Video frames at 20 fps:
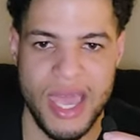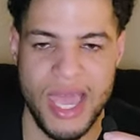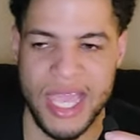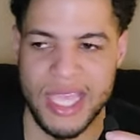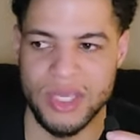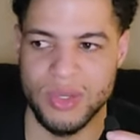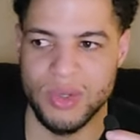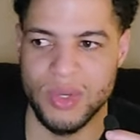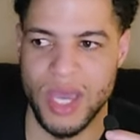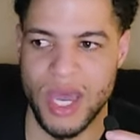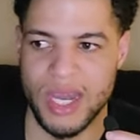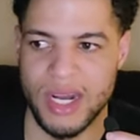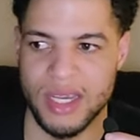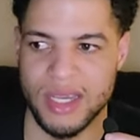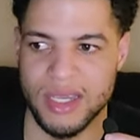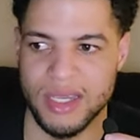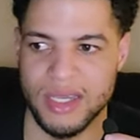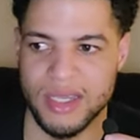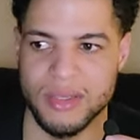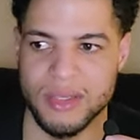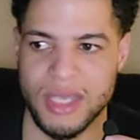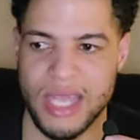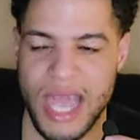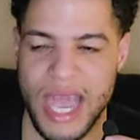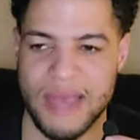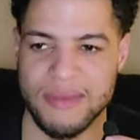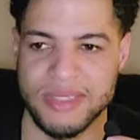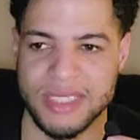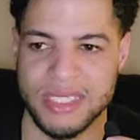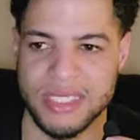And you got to
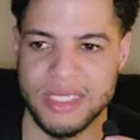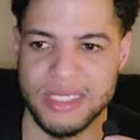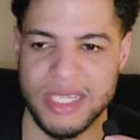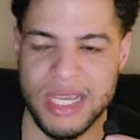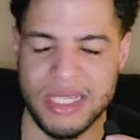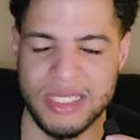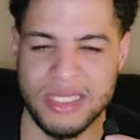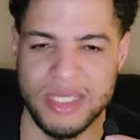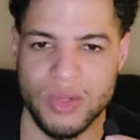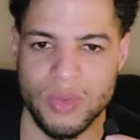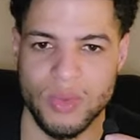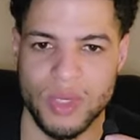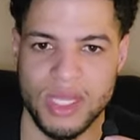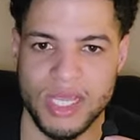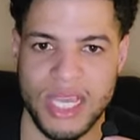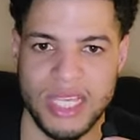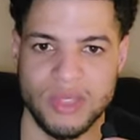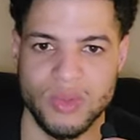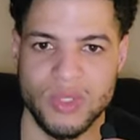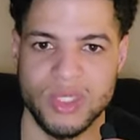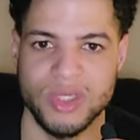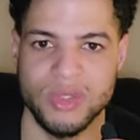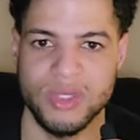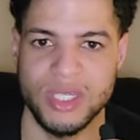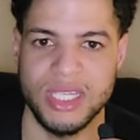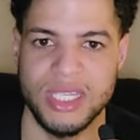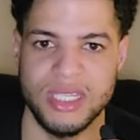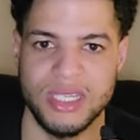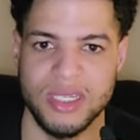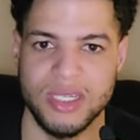have success to realize what you
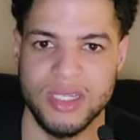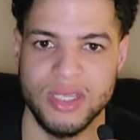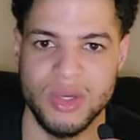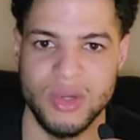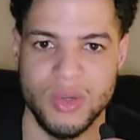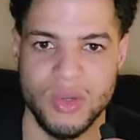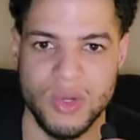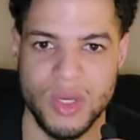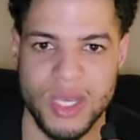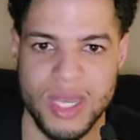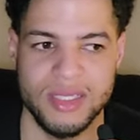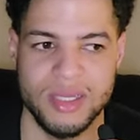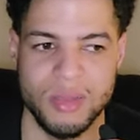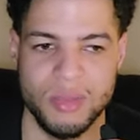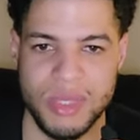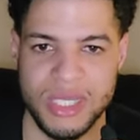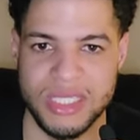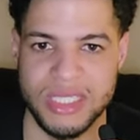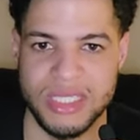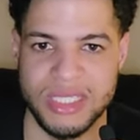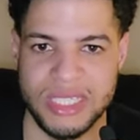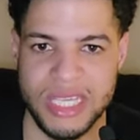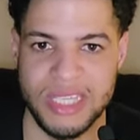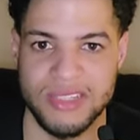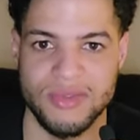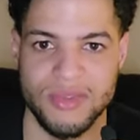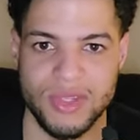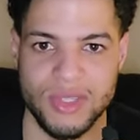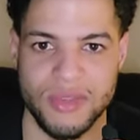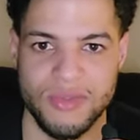need to do to be
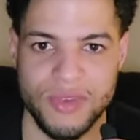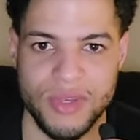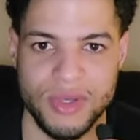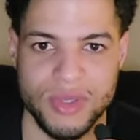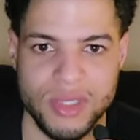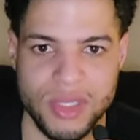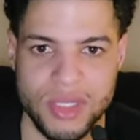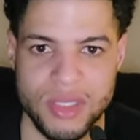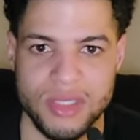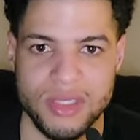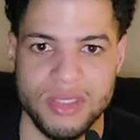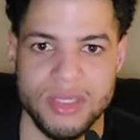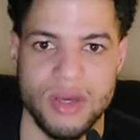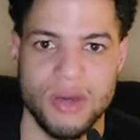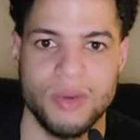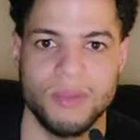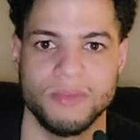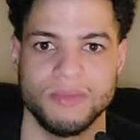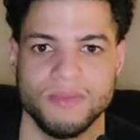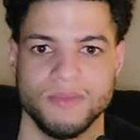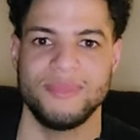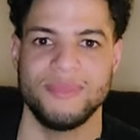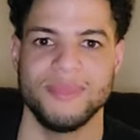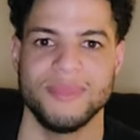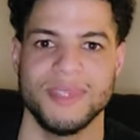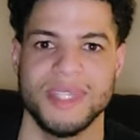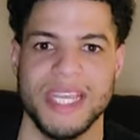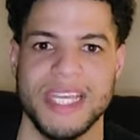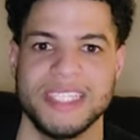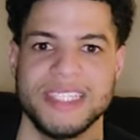successful in the future. So
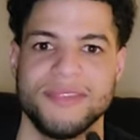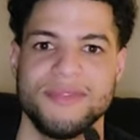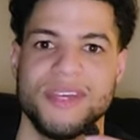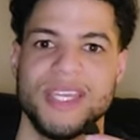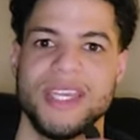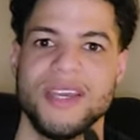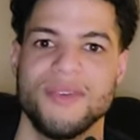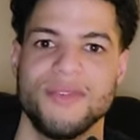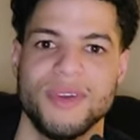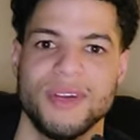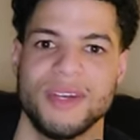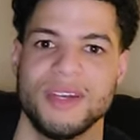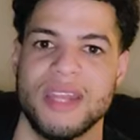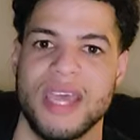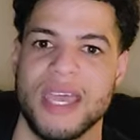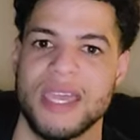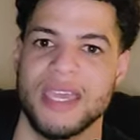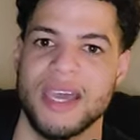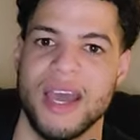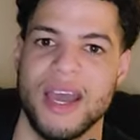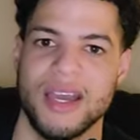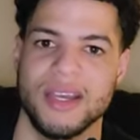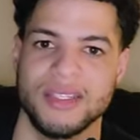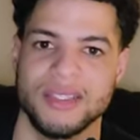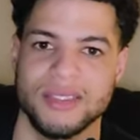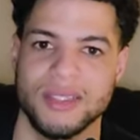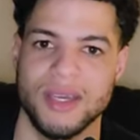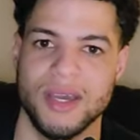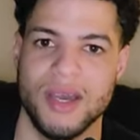that's the video for today, guys.